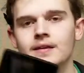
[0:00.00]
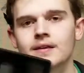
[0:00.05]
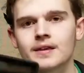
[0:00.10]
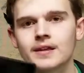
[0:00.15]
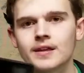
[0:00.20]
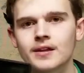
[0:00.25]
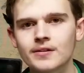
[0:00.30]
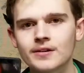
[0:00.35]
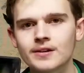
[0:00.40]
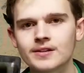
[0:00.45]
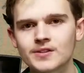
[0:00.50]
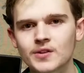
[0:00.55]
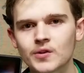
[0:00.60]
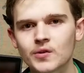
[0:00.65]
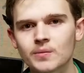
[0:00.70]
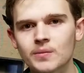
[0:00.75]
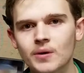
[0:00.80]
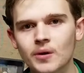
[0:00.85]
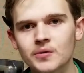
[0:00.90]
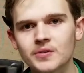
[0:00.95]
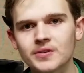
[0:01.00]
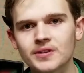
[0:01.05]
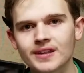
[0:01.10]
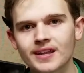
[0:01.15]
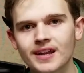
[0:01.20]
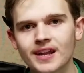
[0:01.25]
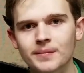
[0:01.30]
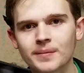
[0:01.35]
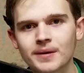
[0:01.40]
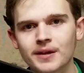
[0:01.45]
Here is the remote
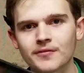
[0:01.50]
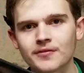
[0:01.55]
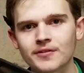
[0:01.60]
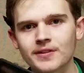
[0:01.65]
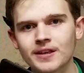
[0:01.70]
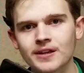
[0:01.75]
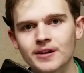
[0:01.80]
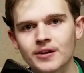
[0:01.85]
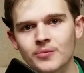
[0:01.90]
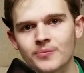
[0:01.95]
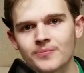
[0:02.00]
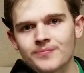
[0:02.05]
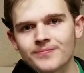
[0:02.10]
that I made for Leo.